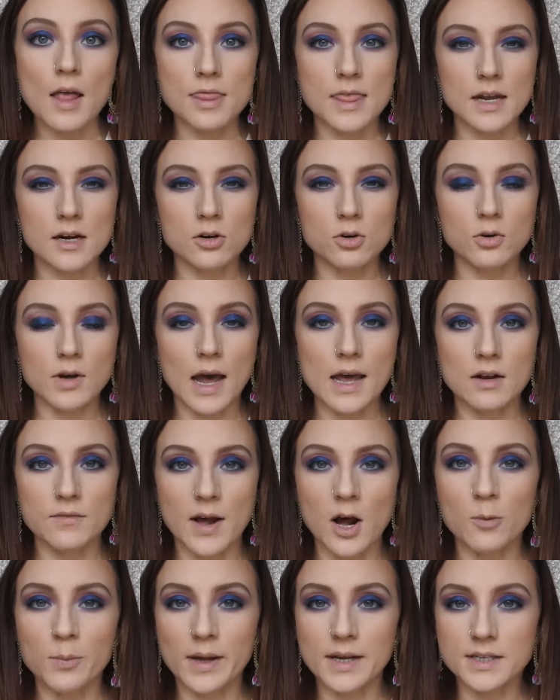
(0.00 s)
And then it'll kind of
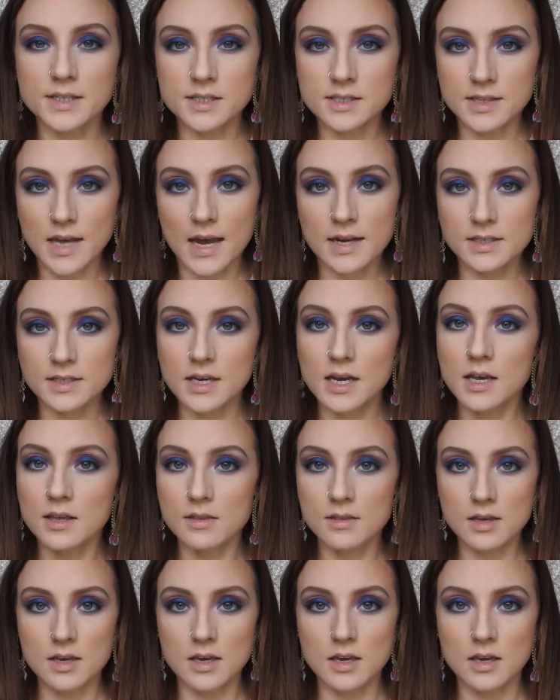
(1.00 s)
help like set
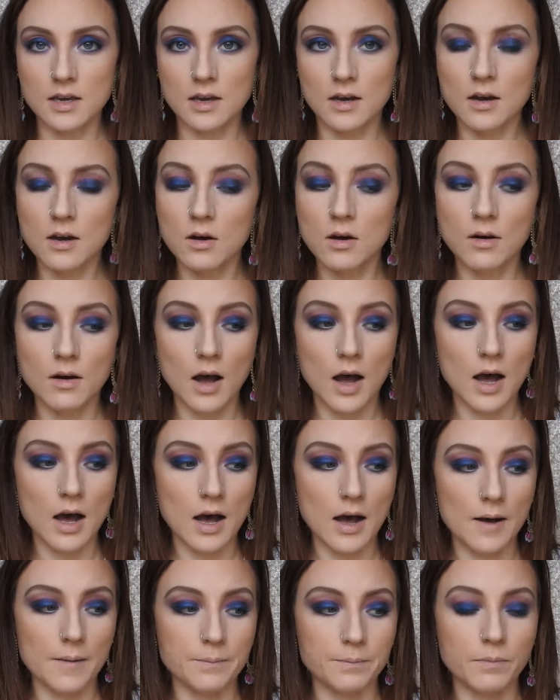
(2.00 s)
the
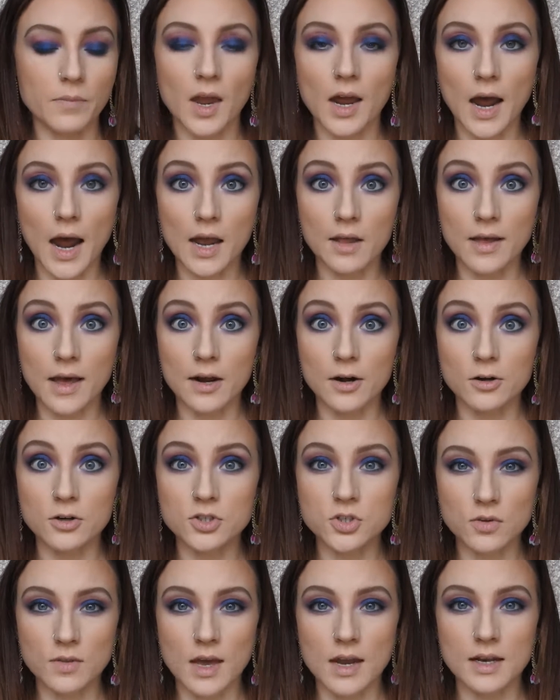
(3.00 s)
eyeliner
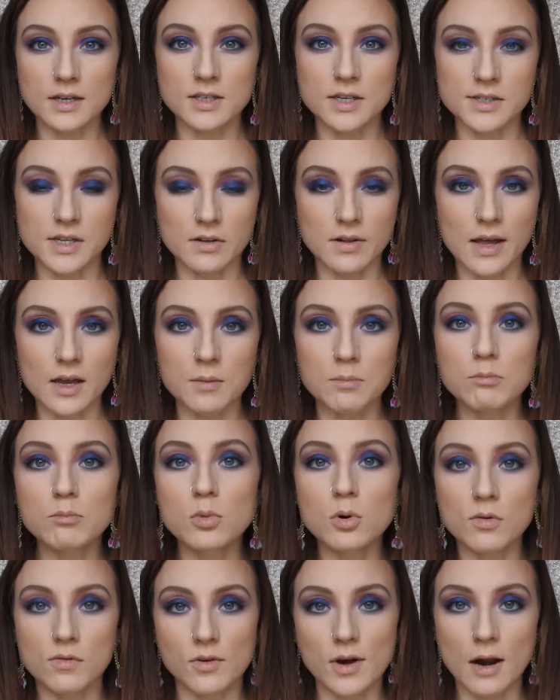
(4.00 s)
so then it doesn't like
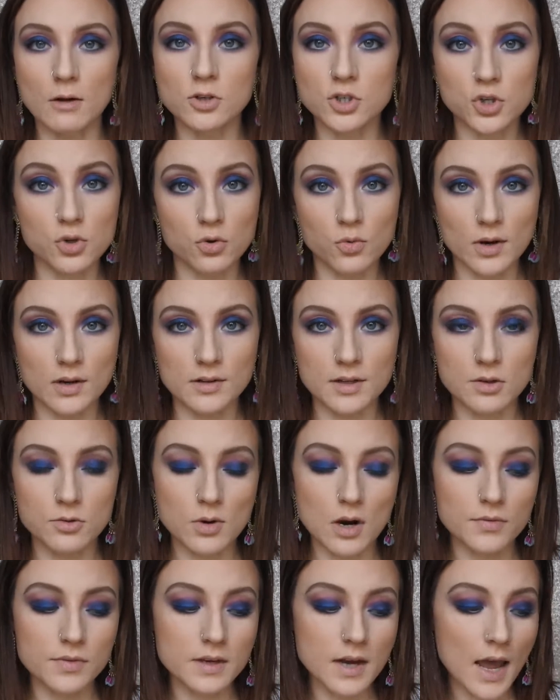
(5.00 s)
move around too quickly
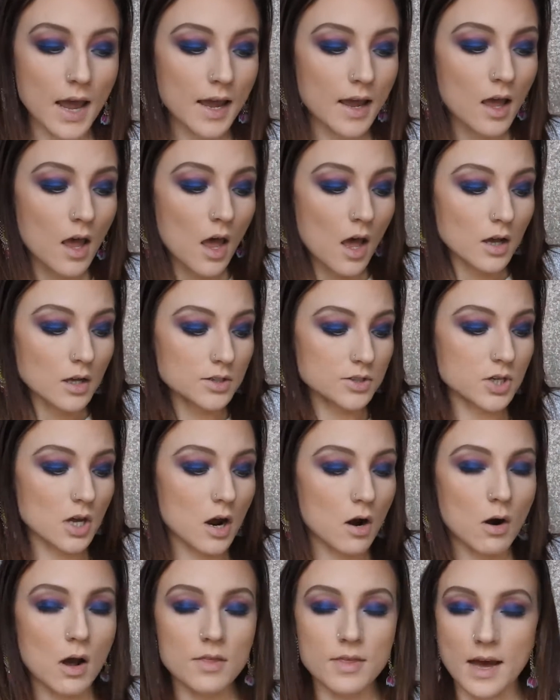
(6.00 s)
throughout the day. So
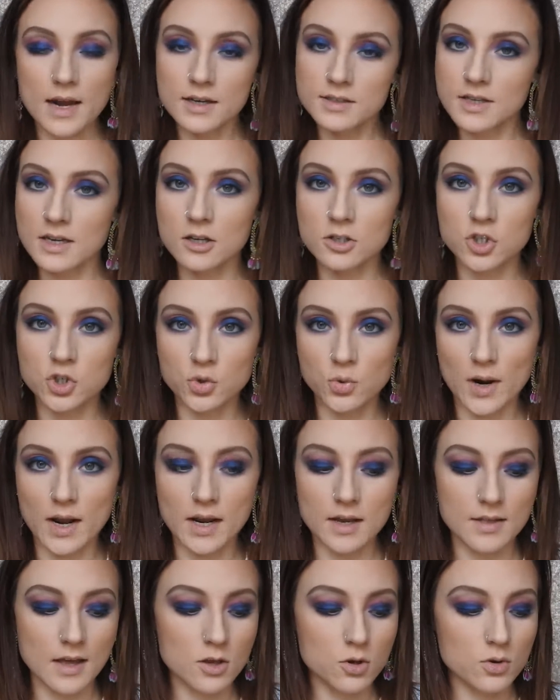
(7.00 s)
that is like a
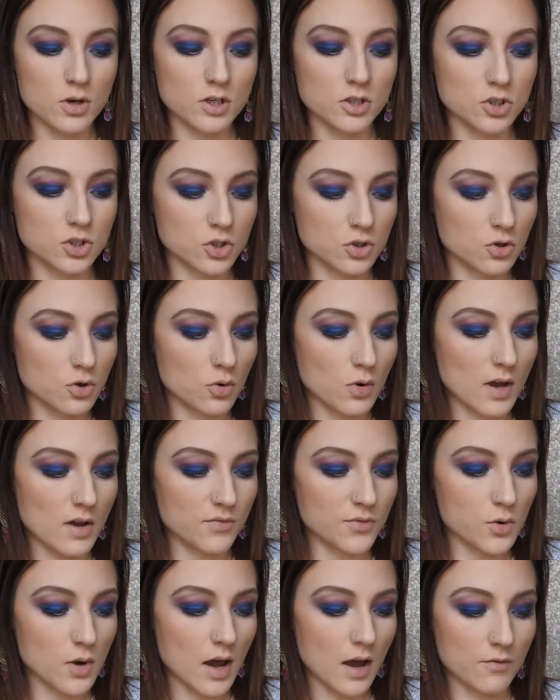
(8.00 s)
trick that you can do
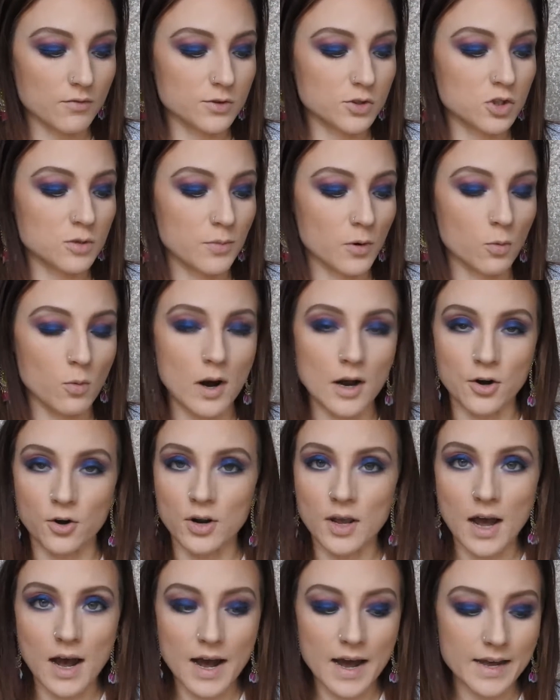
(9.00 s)
if you have super
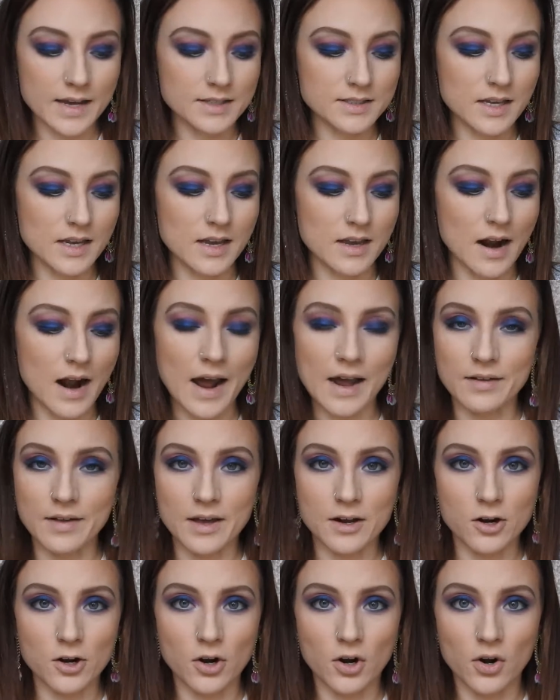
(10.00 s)
watery eyes and
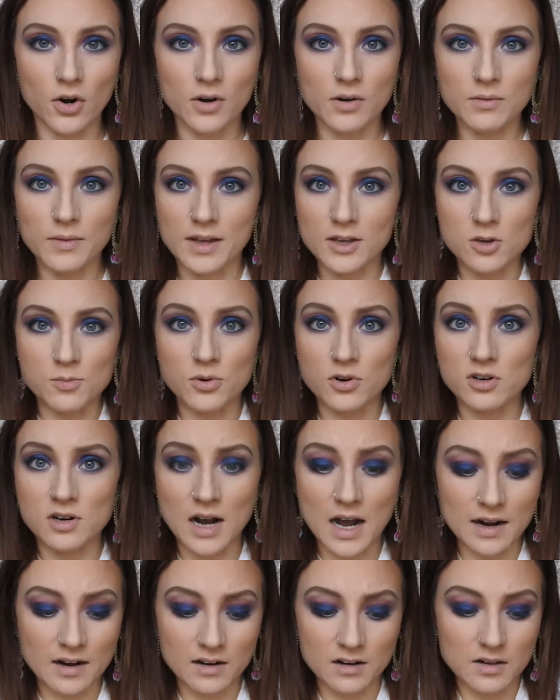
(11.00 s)
eyeliner, like you put it
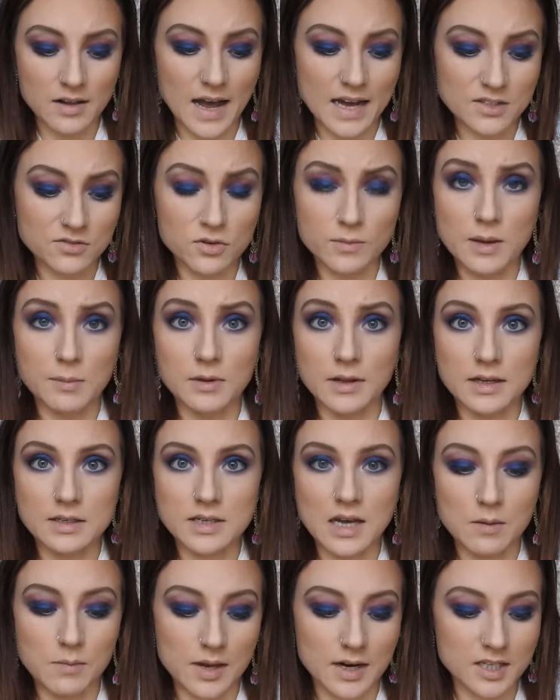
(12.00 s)
on and it lasts for maybe like
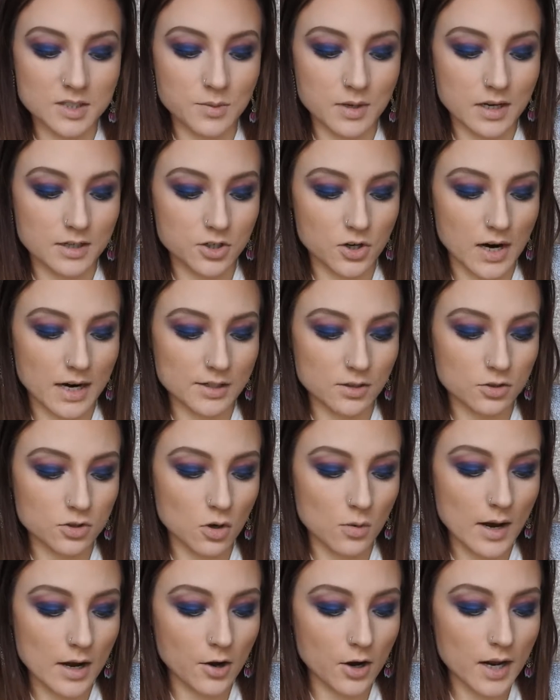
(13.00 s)
10 minutes because your eyes are
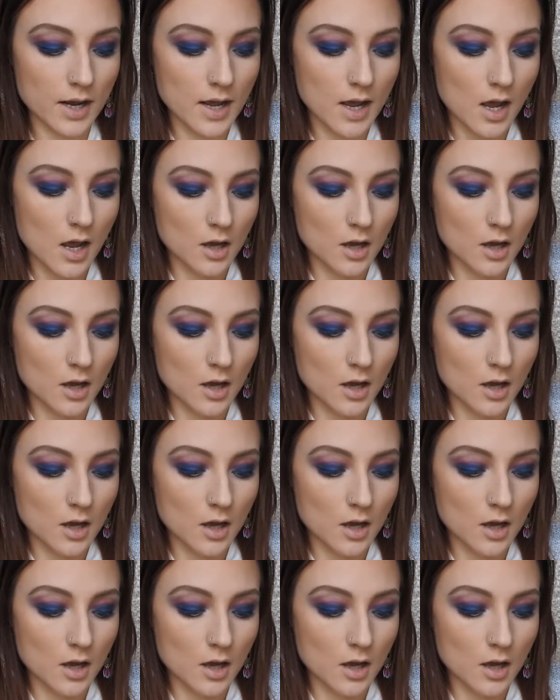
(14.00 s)
so watery.